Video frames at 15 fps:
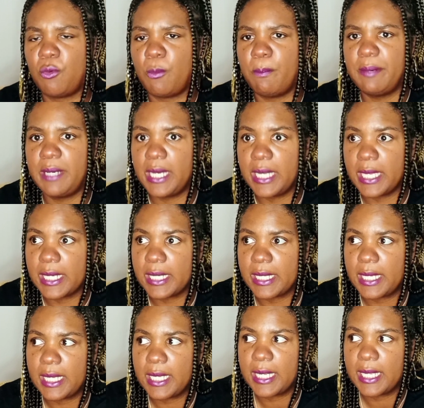but
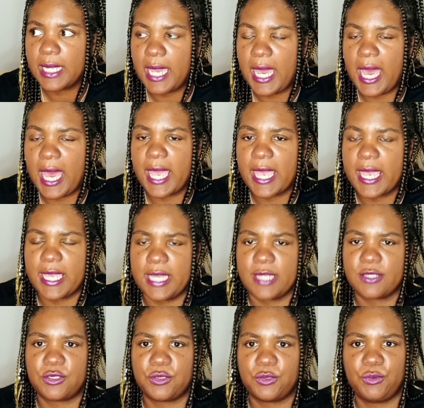I had
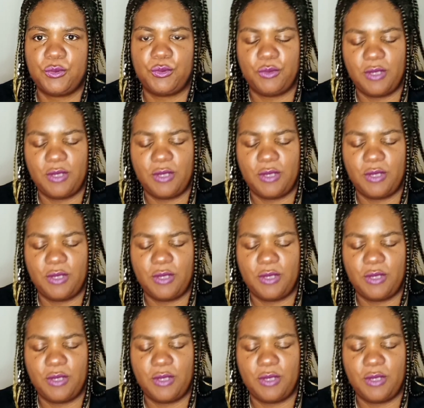to.